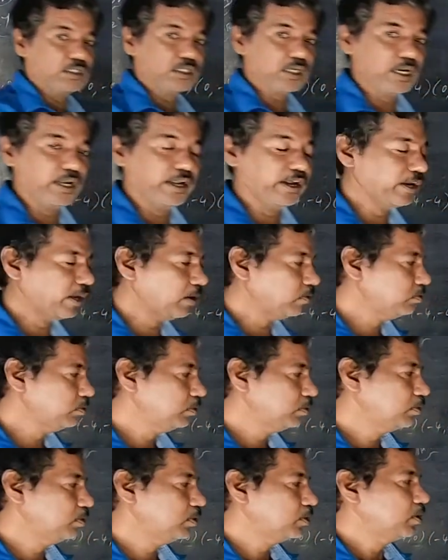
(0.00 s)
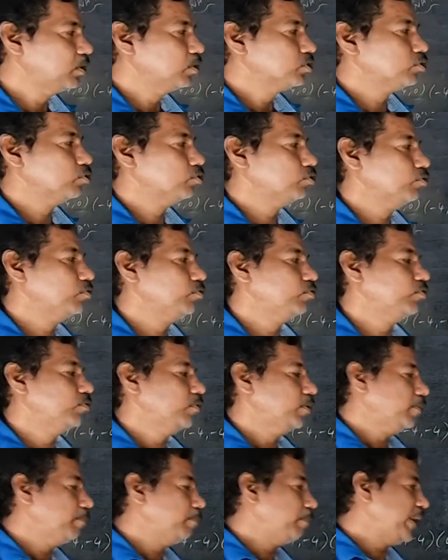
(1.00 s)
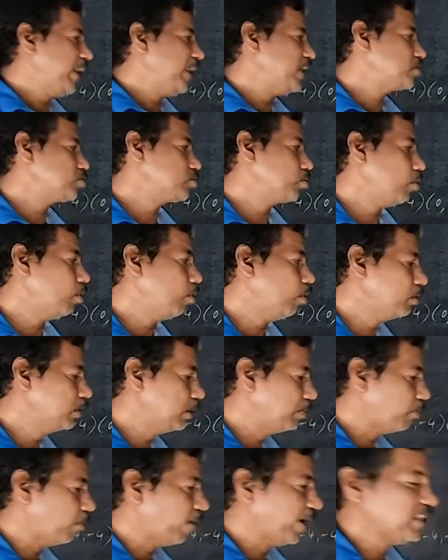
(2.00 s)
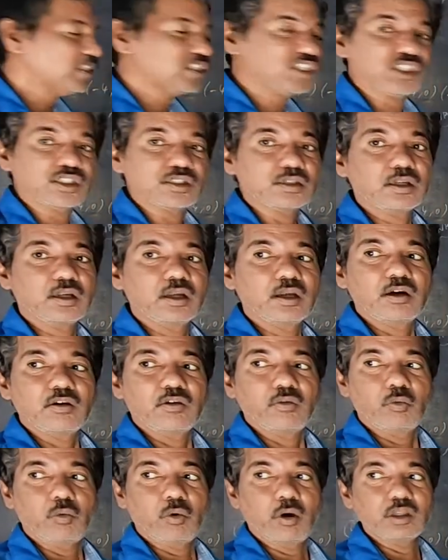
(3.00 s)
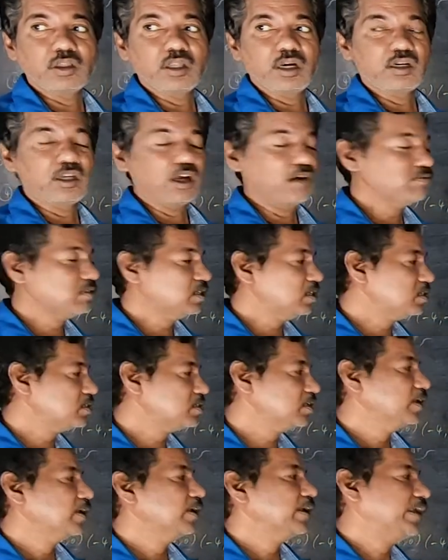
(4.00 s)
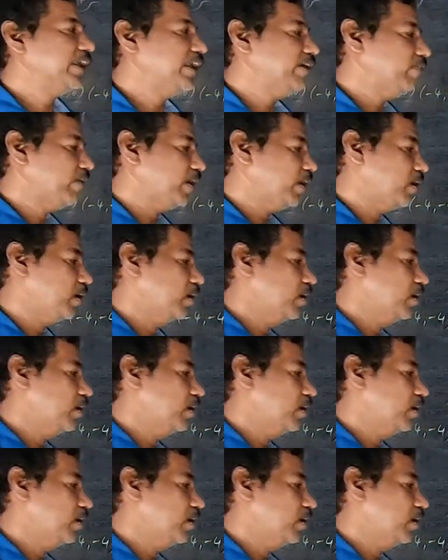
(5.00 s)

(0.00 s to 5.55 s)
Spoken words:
clear now? So place all the points what their terms is given.